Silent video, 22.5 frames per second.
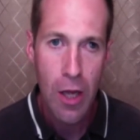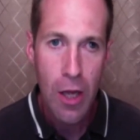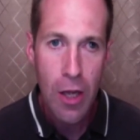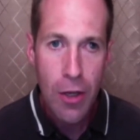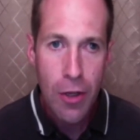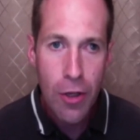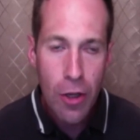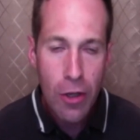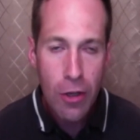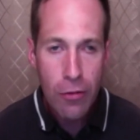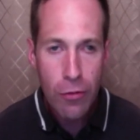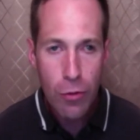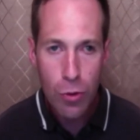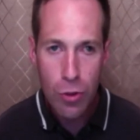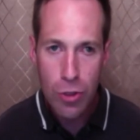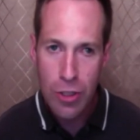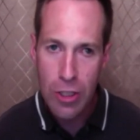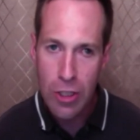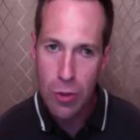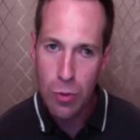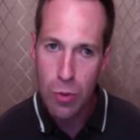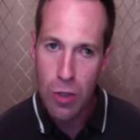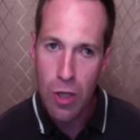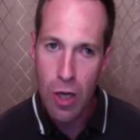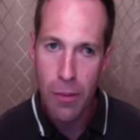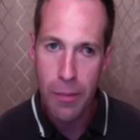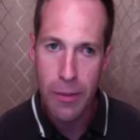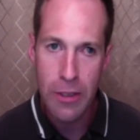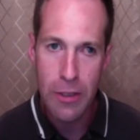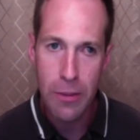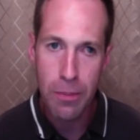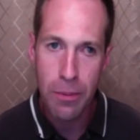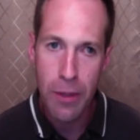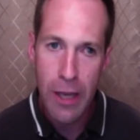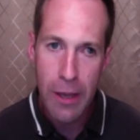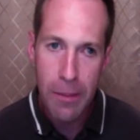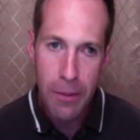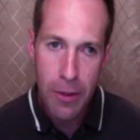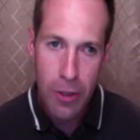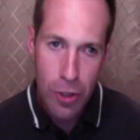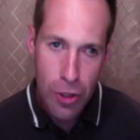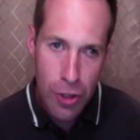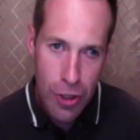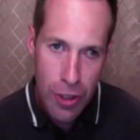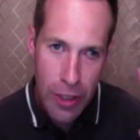none of those things will come into play
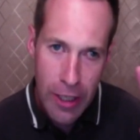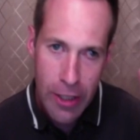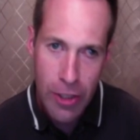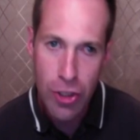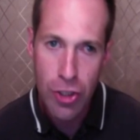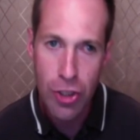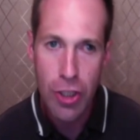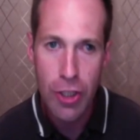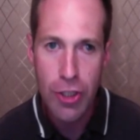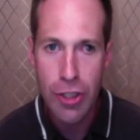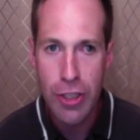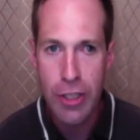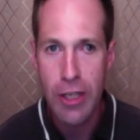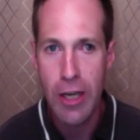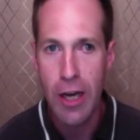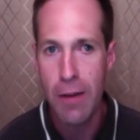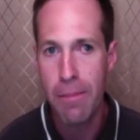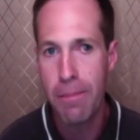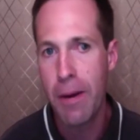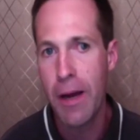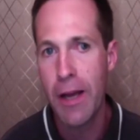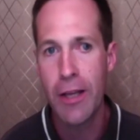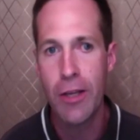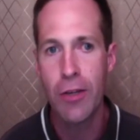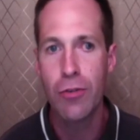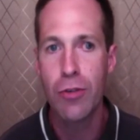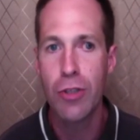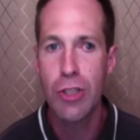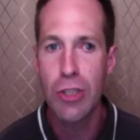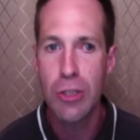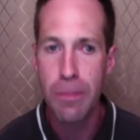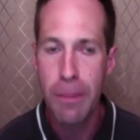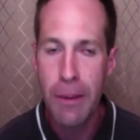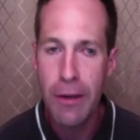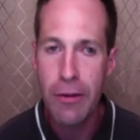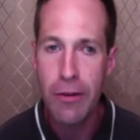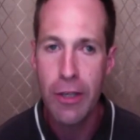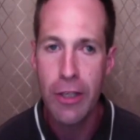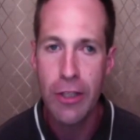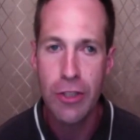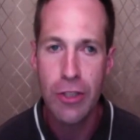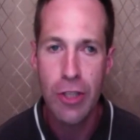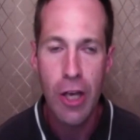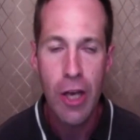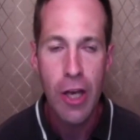because you're not judging God by your
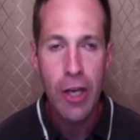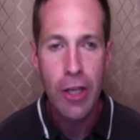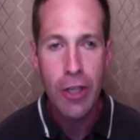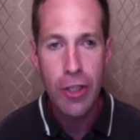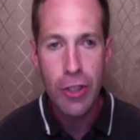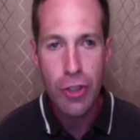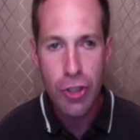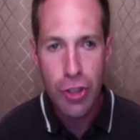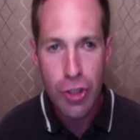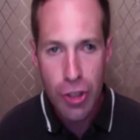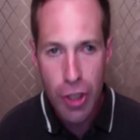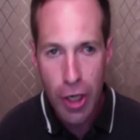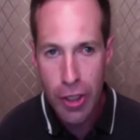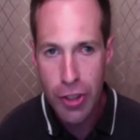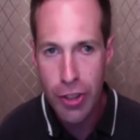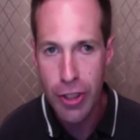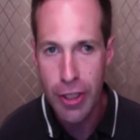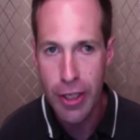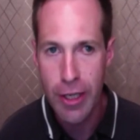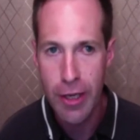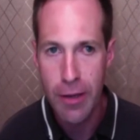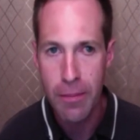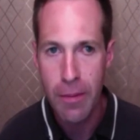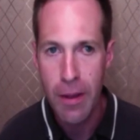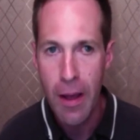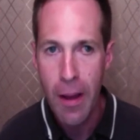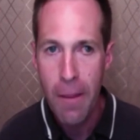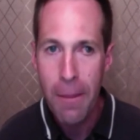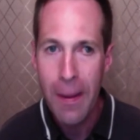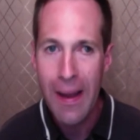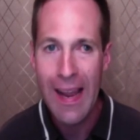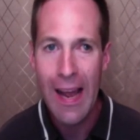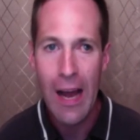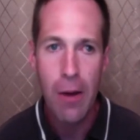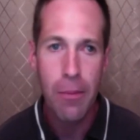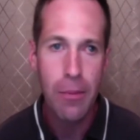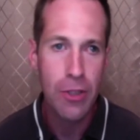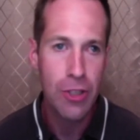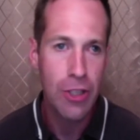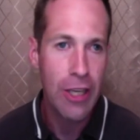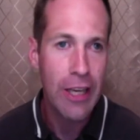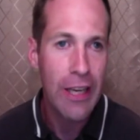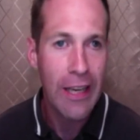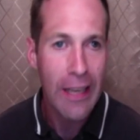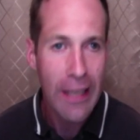experience. You're judging Him by how
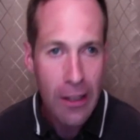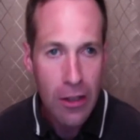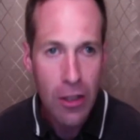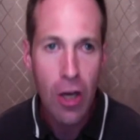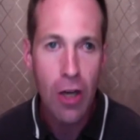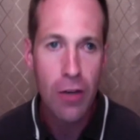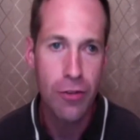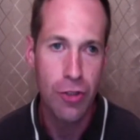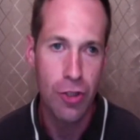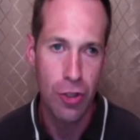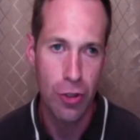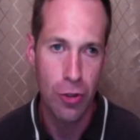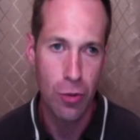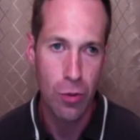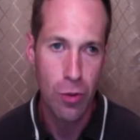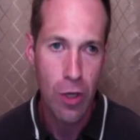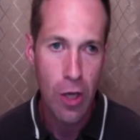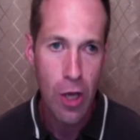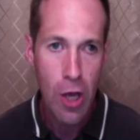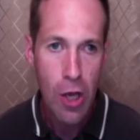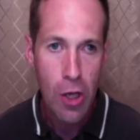much He loves you.